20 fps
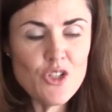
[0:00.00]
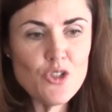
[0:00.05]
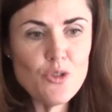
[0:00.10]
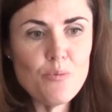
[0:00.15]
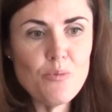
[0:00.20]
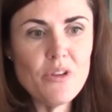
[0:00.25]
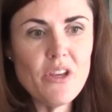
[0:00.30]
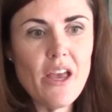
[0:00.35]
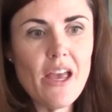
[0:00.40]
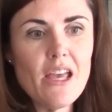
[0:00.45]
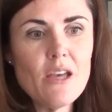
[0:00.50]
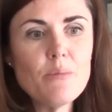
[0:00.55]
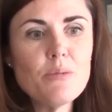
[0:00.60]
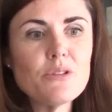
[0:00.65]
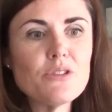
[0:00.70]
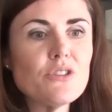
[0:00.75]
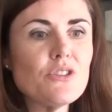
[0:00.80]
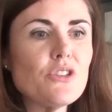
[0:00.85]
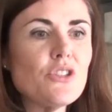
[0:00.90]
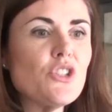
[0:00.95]
to be
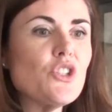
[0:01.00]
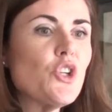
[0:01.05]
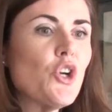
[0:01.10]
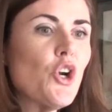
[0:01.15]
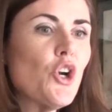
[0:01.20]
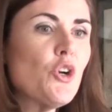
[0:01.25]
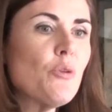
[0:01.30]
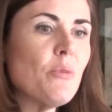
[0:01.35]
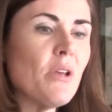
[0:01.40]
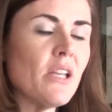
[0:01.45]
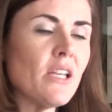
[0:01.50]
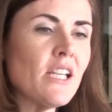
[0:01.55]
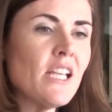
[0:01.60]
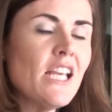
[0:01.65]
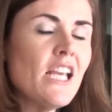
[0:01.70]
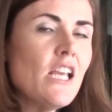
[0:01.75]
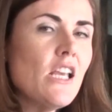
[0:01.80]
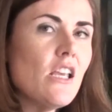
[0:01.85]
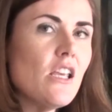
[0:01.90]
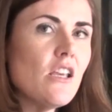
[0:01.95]
able to determine
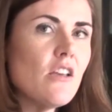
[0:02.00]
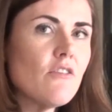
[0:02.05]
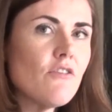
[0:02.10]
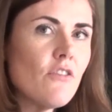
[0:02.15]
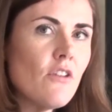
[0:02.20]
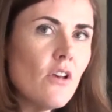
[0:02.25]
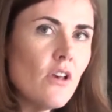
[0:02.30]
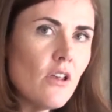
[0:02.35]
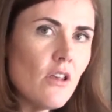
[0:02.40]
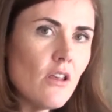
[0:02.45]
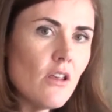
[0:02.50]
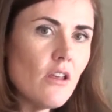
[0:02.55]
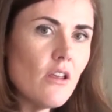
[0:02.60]
if